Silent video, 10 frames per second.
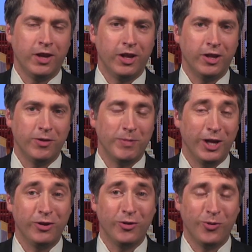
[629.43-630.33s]
I
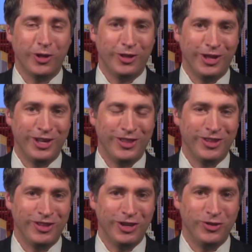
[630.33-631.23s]
don't know whether
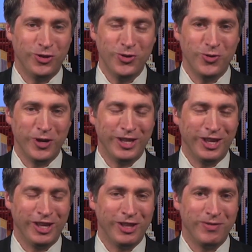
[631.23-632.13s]
they do,
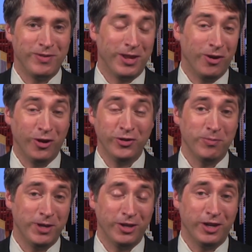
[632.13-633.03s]
and they also
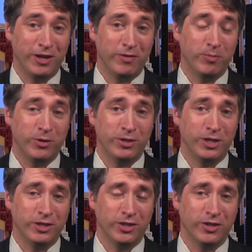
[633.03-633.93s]
may not have an
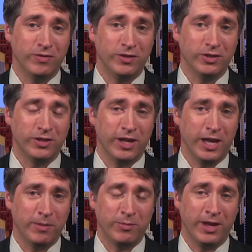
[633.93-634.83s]
appreciation of just
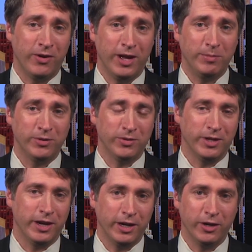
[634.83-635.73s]
how absolutely
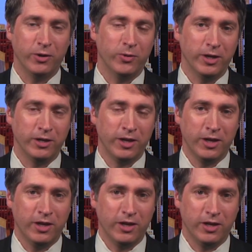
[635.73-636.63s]
harrowing
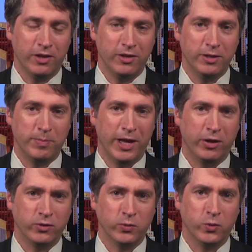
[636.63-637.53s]
these
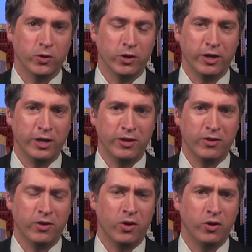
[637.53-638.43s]
battles were. And
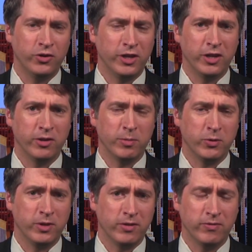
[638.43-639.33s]
altogether,
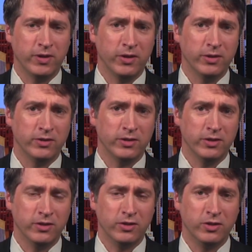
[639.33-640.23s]
between the Confederates and
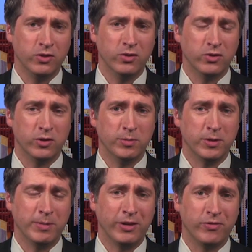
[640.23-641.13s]
the Union troops, there
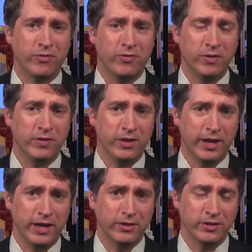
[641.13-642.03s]
are about
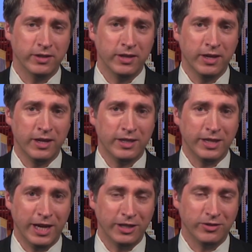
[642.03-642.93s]
50,000
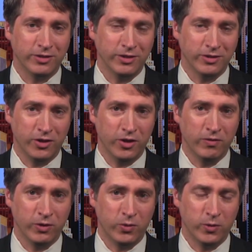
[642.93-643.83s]
casualties
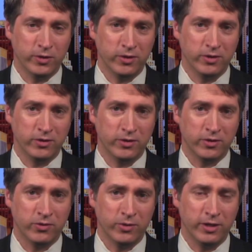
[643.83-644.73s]
over the course of those
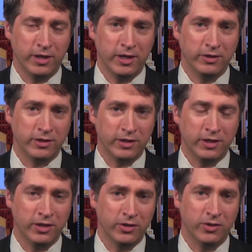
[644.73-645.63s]
3 days,
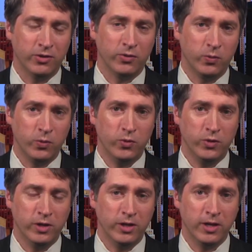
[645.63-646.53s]
killed,
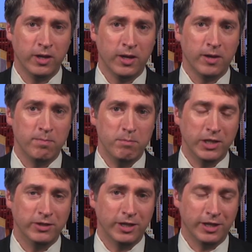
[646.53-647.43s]
wounded,
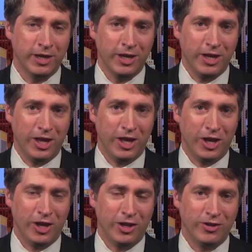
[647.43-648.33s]
missing.
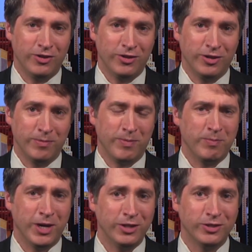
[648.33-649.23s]
And
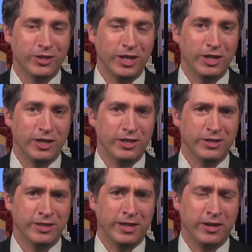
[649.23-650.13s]
my understanding is
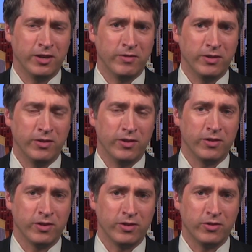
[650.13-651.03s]
that of the
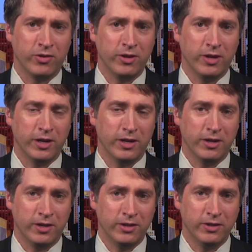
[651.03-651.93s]

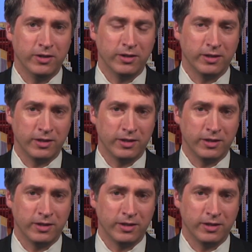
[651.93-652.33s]
3,900